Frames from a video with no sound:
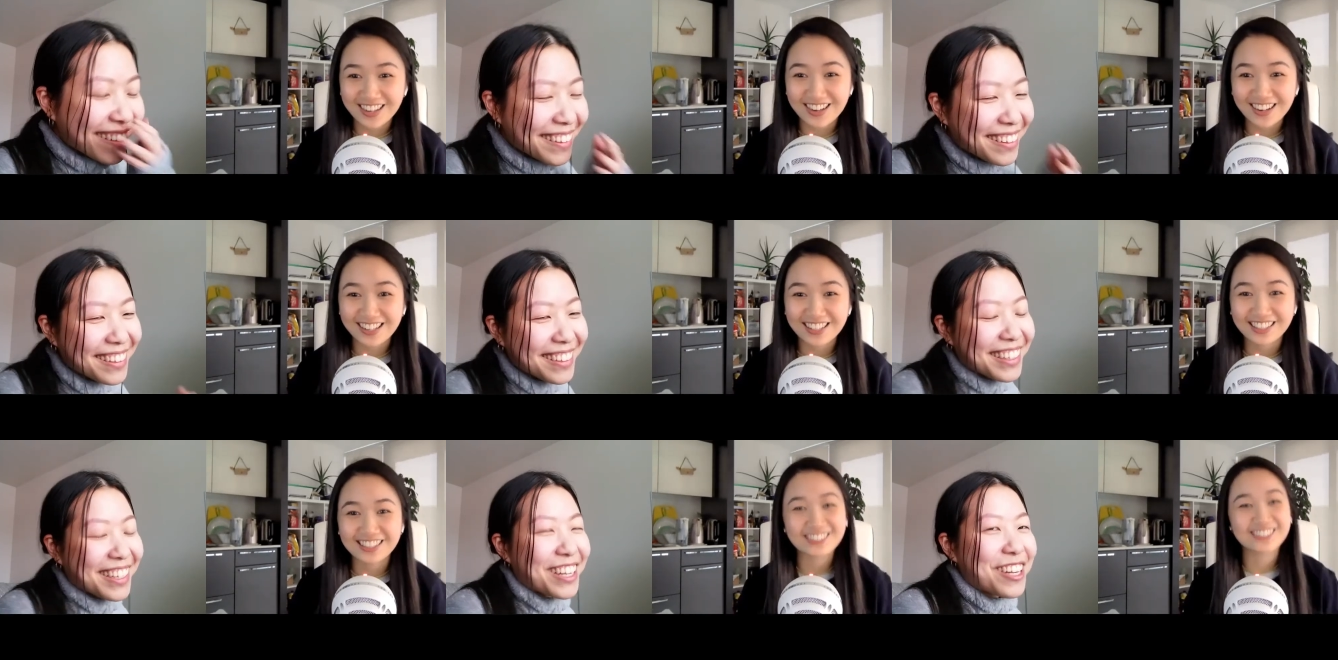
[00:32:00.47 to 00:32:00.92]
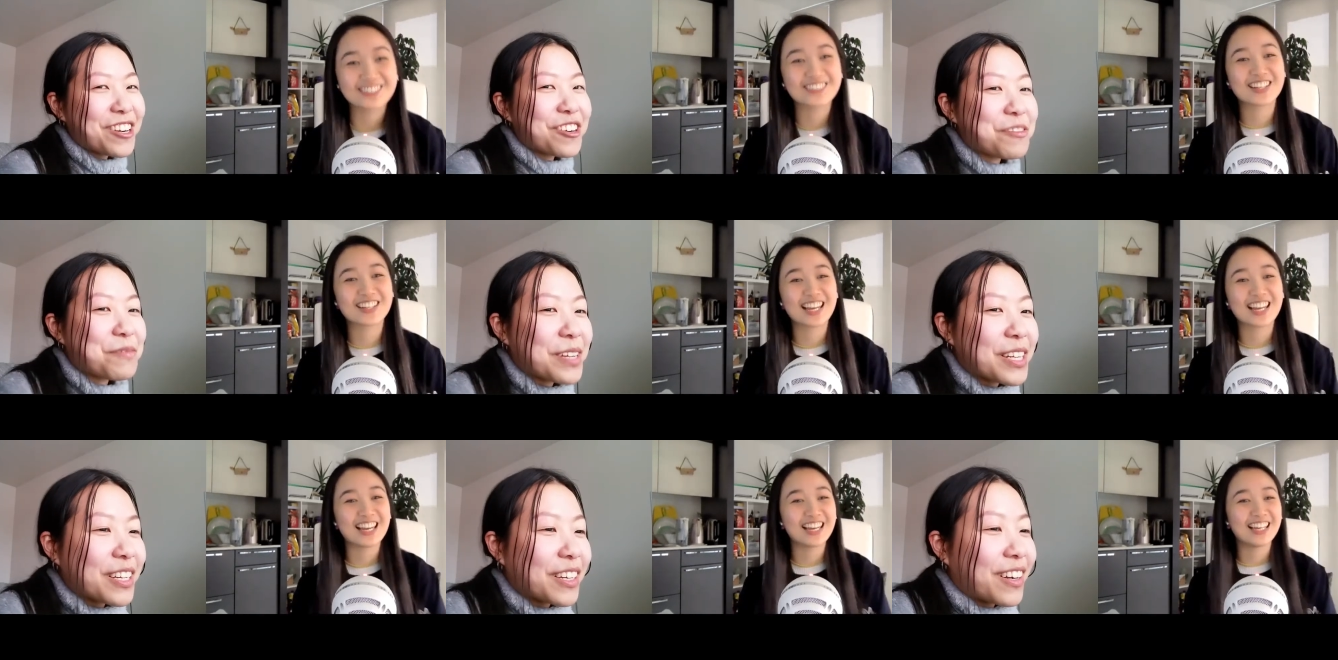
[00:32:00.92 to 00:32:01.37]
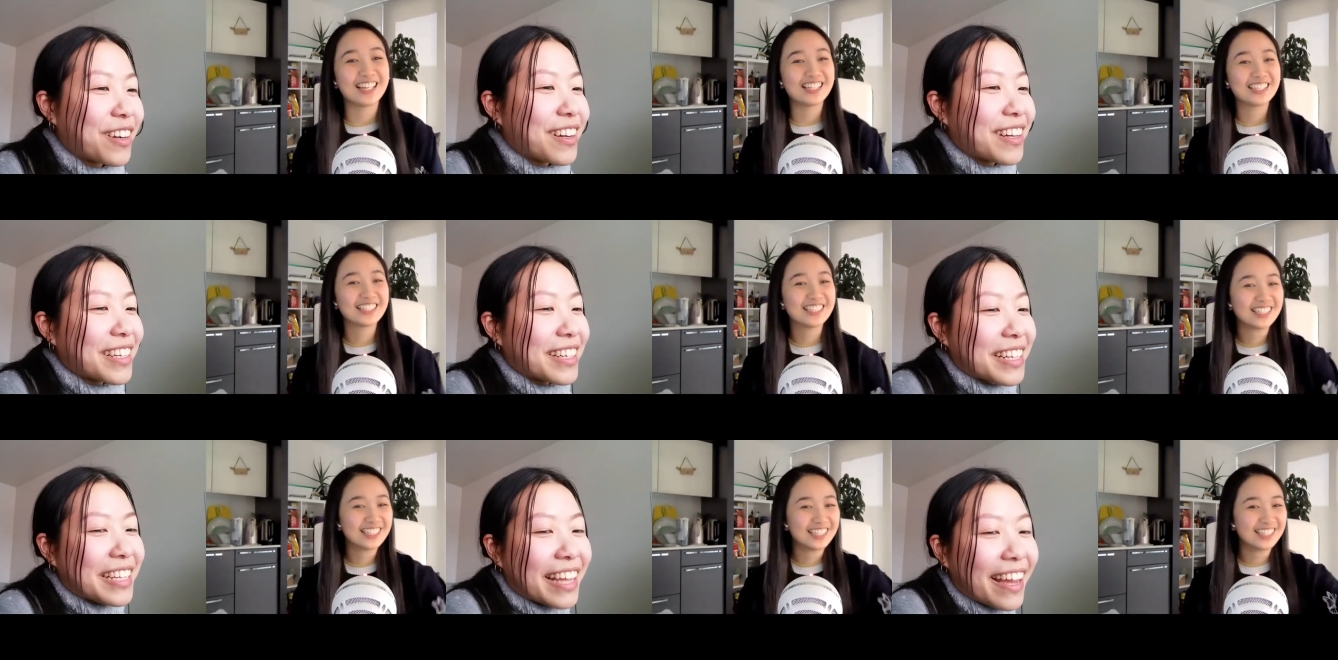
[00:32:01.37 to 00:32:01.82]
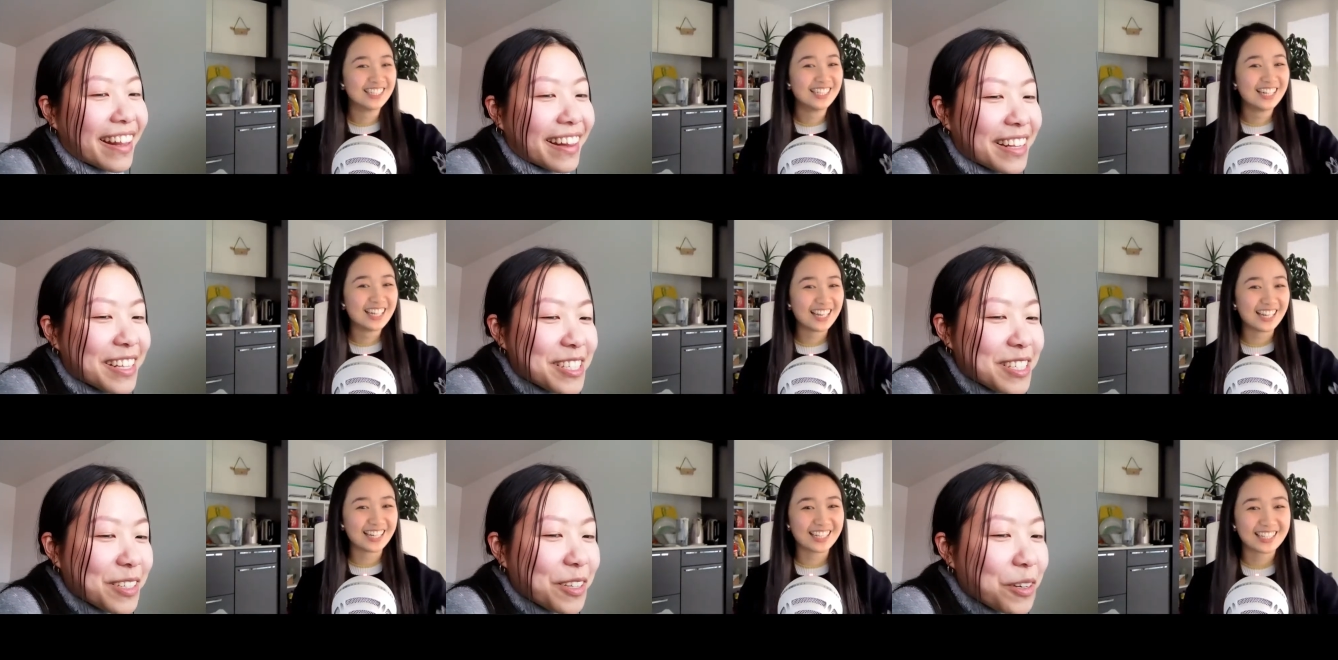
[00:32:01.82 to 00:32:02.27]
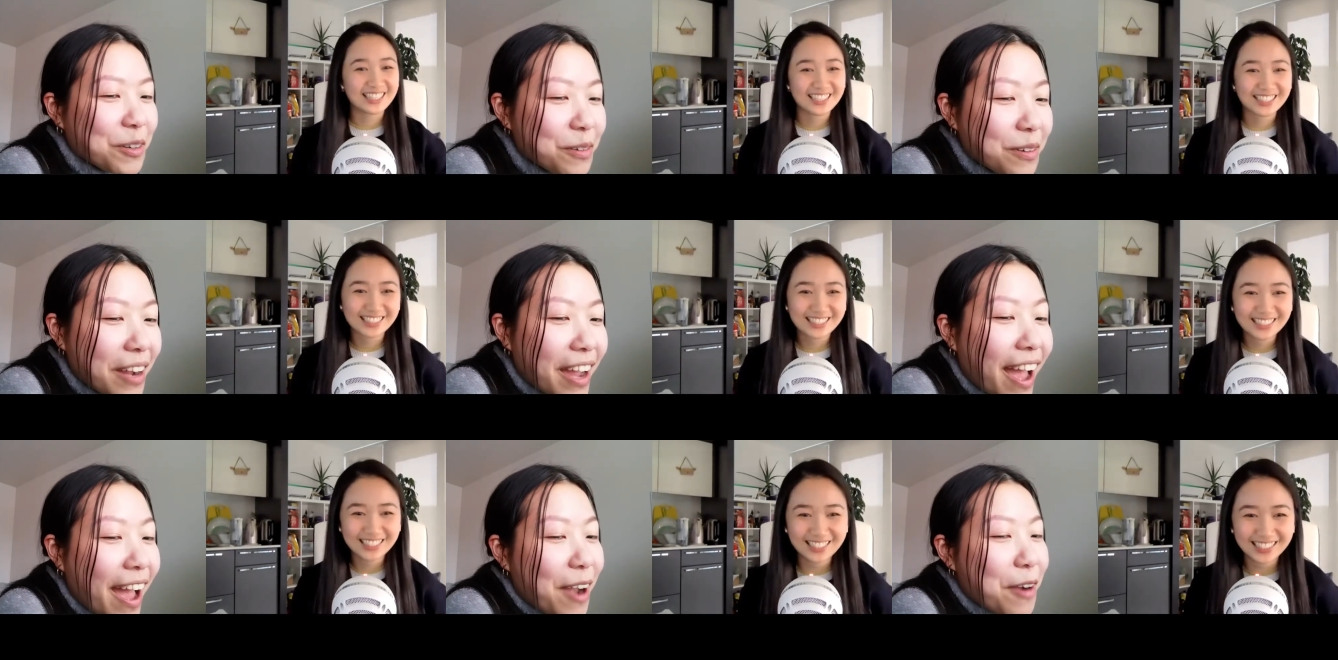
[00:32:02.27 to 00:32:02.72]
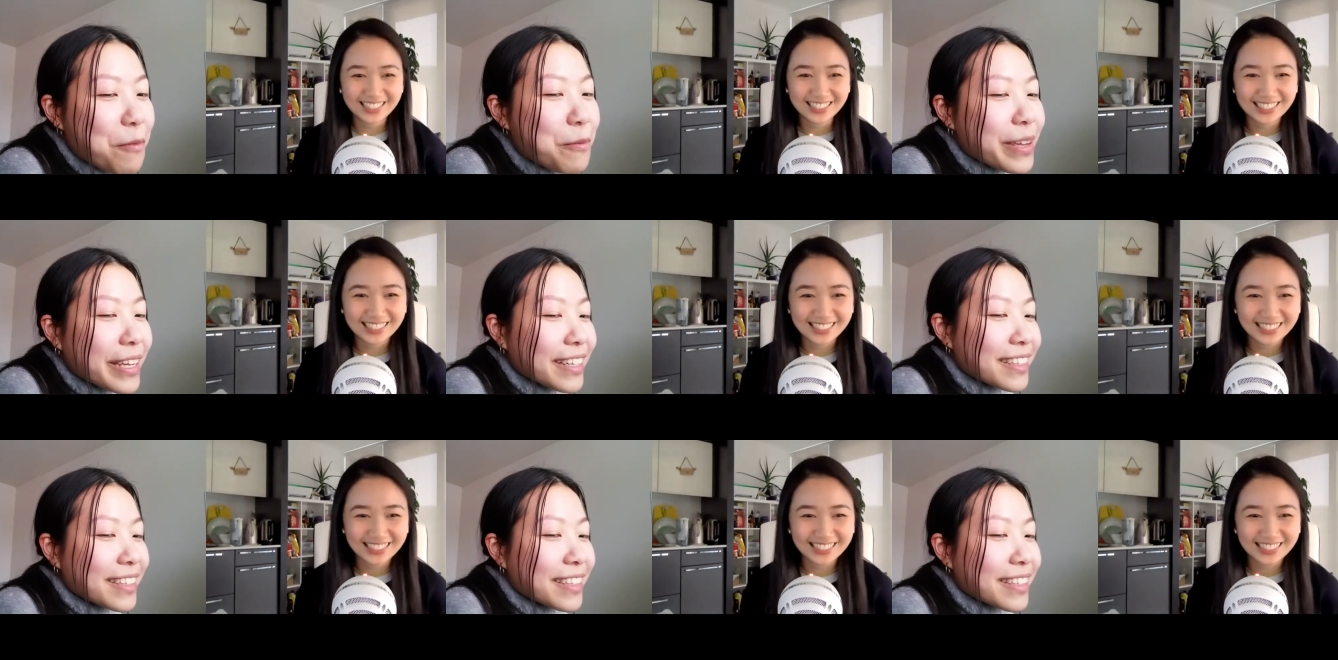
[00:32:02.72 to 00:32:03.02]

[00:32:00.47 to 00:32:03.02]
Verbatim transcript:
Speaker 1: oh star. oh okay. God. Yeah, let's go. We